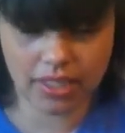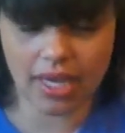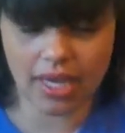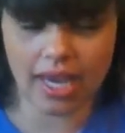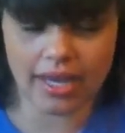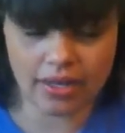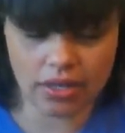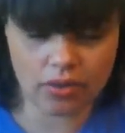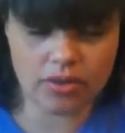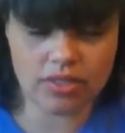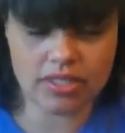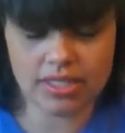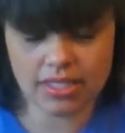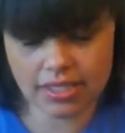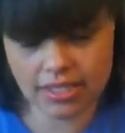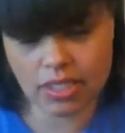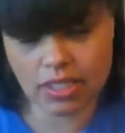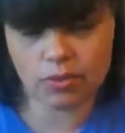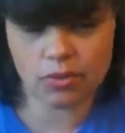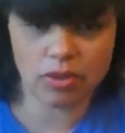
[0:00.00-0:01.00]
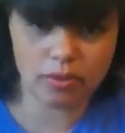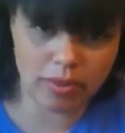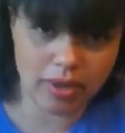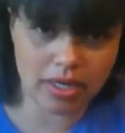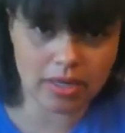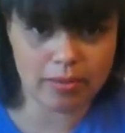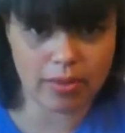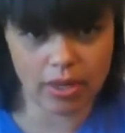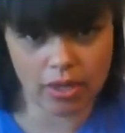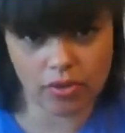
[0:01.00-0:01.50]
I know it's a 6 week
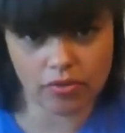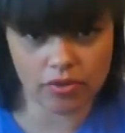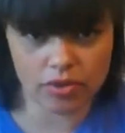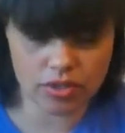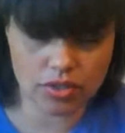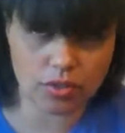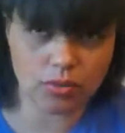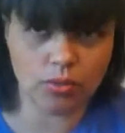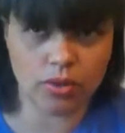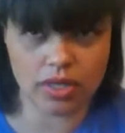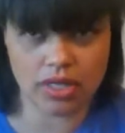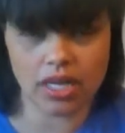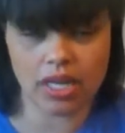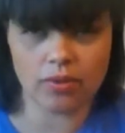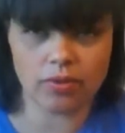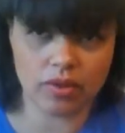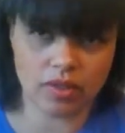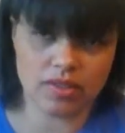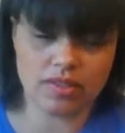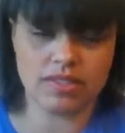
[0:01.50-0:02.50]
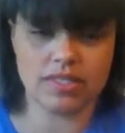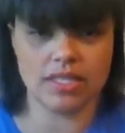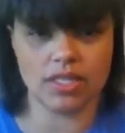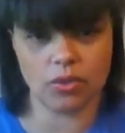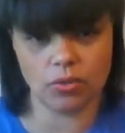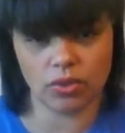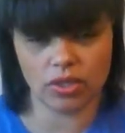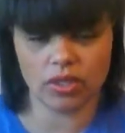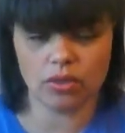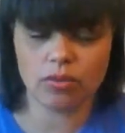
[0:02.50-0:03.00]
body makeover, so what can I really see
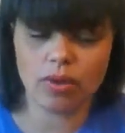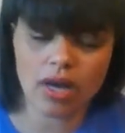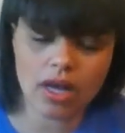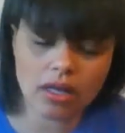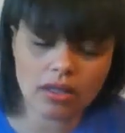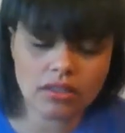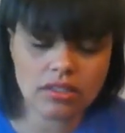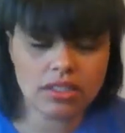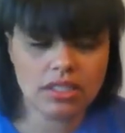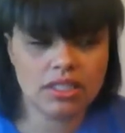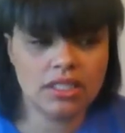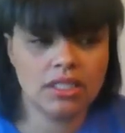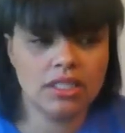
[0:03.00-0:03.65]
in a week? Well,